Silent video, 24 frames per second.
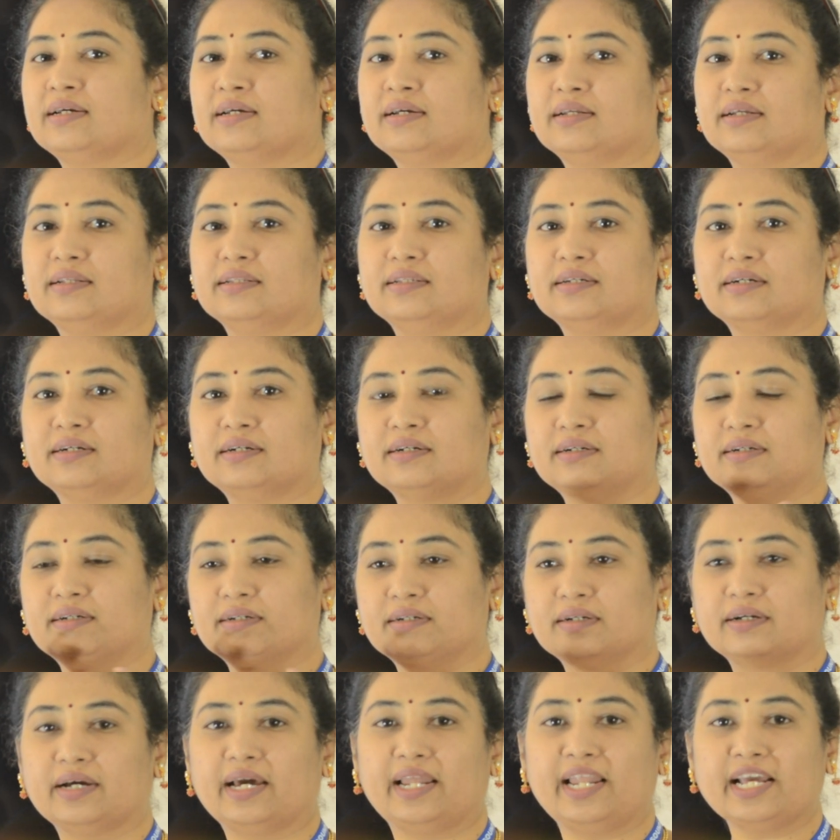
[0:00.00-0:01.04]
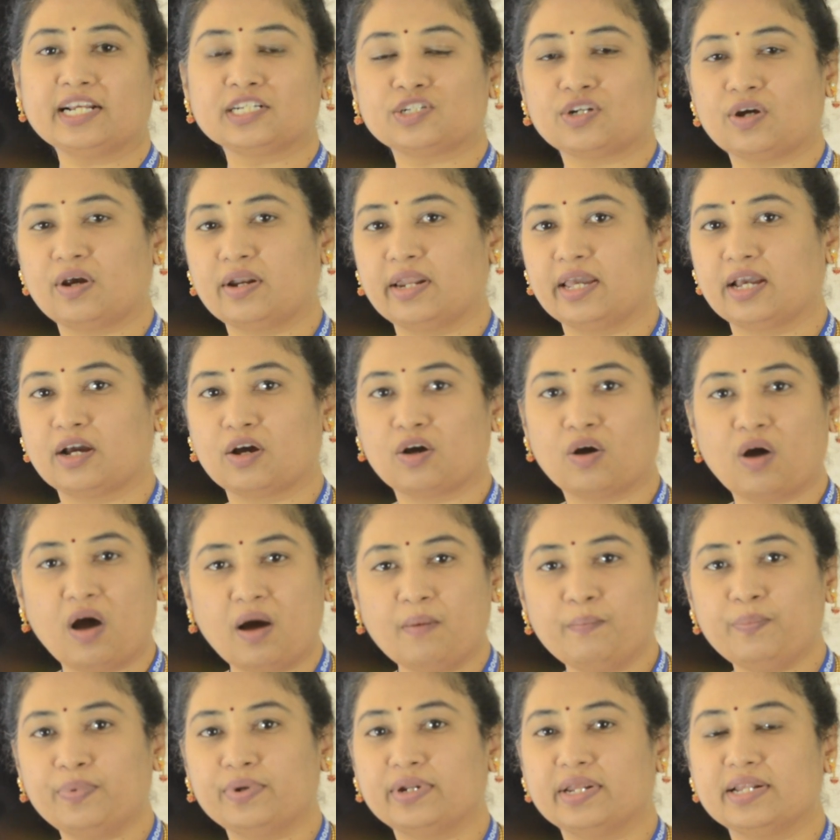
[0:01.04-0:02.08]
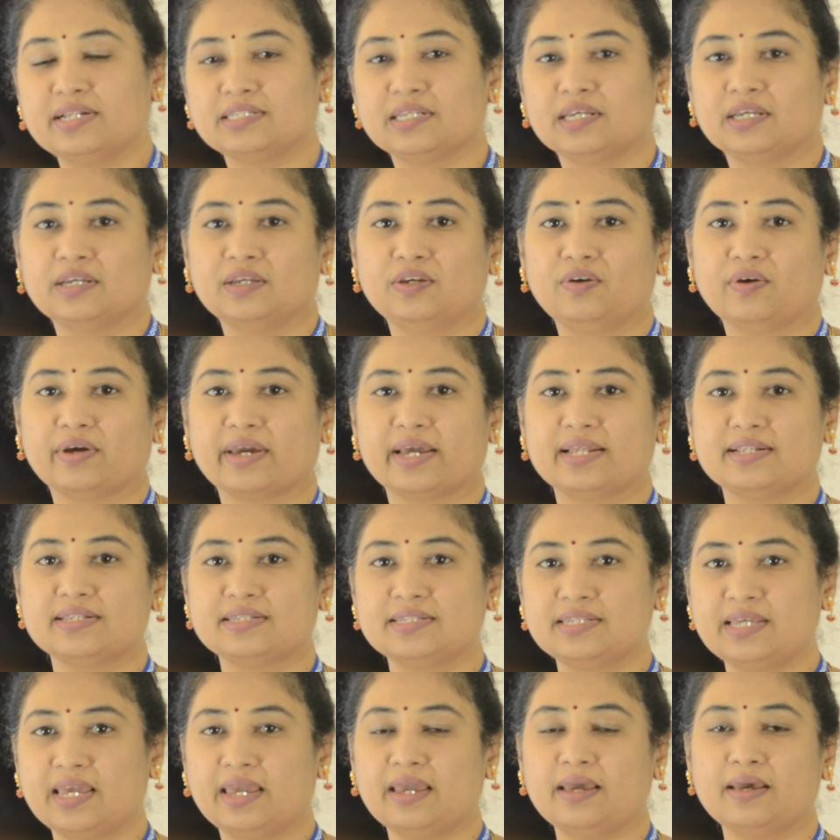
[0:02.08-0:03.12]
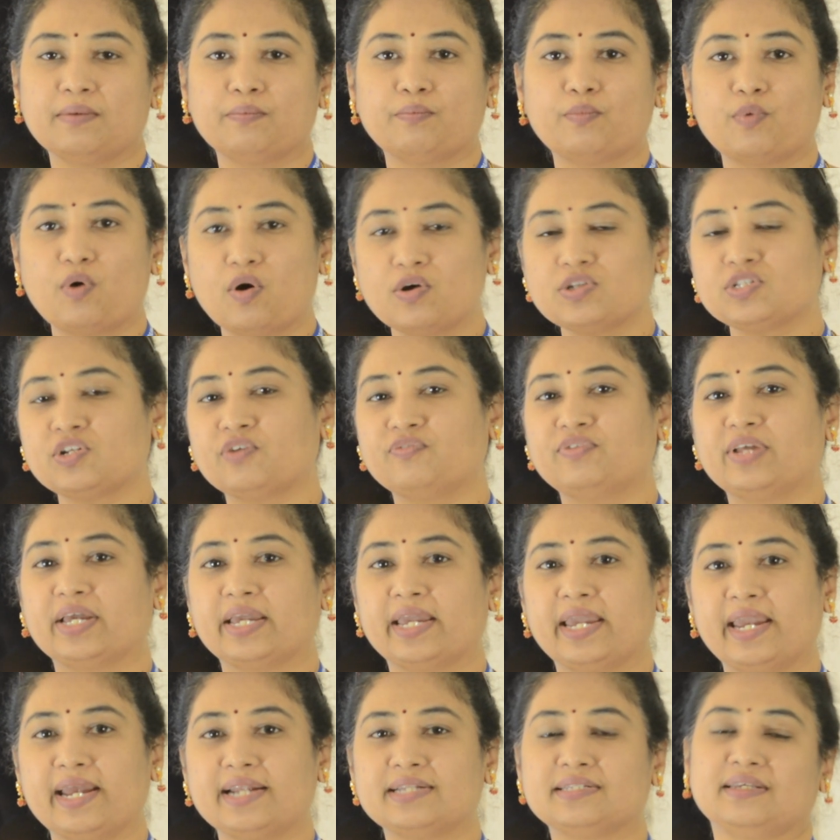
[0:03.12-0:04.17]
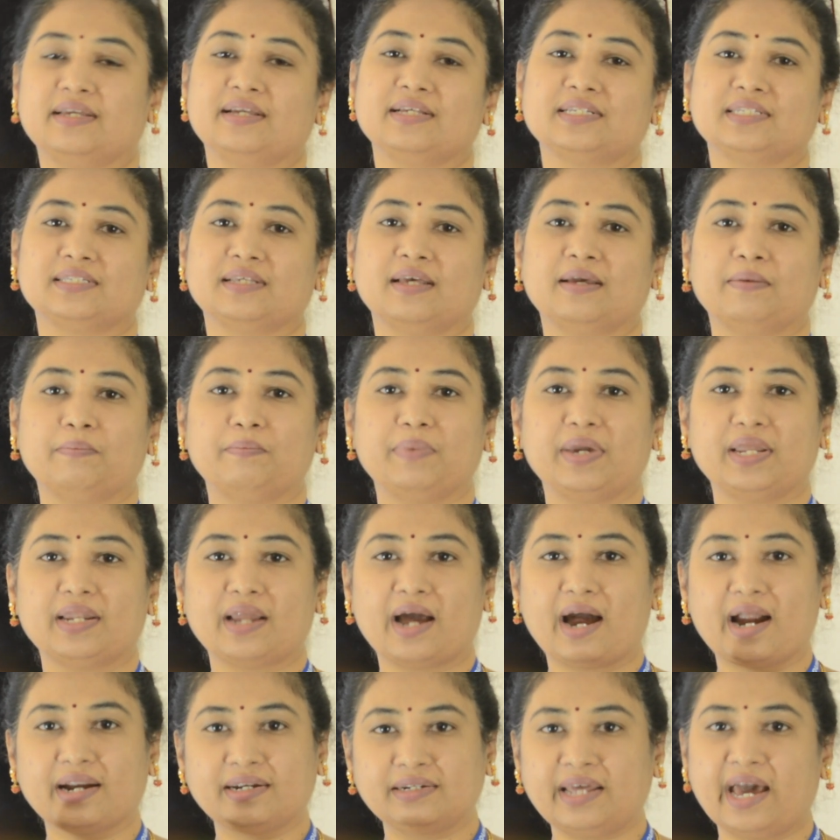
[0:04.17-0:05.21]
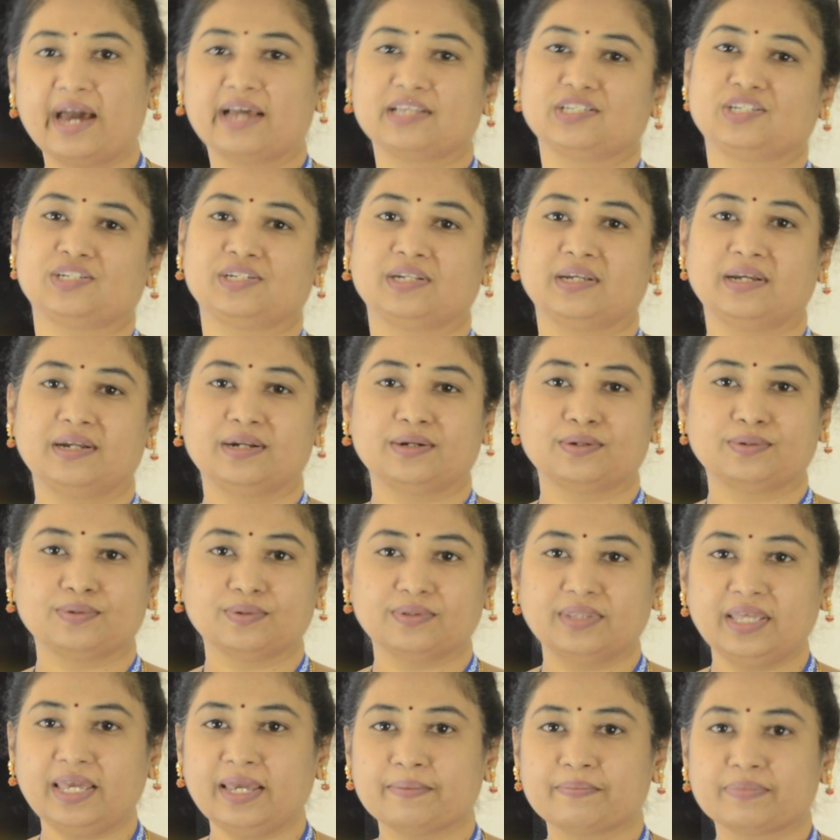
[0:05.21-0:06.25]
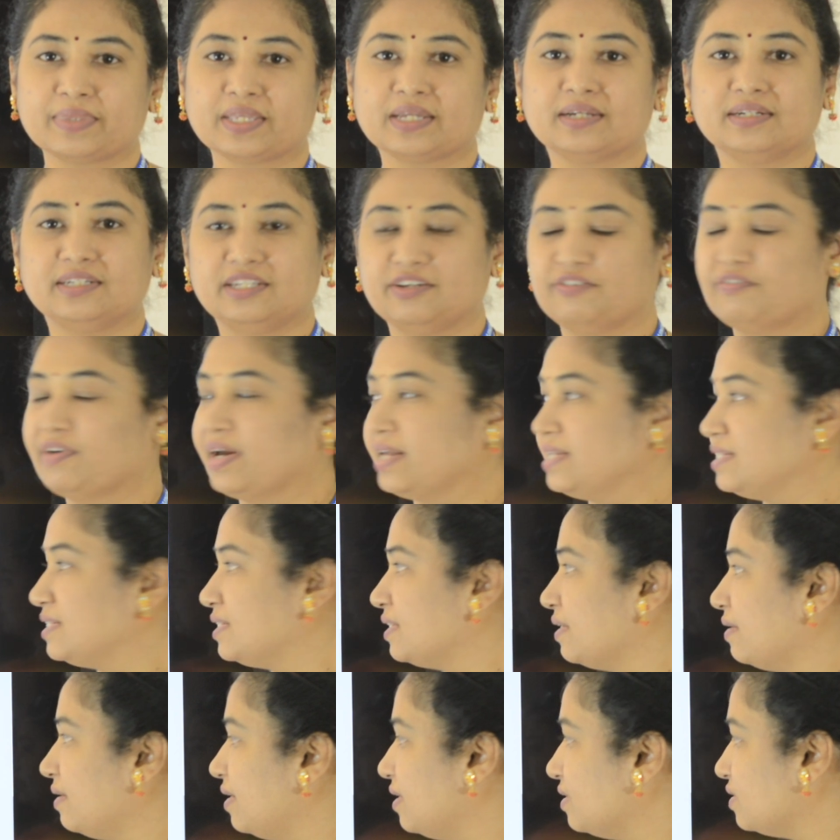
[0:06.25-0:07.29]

the electronic components, you can see most of the heat sinks being attached to the device.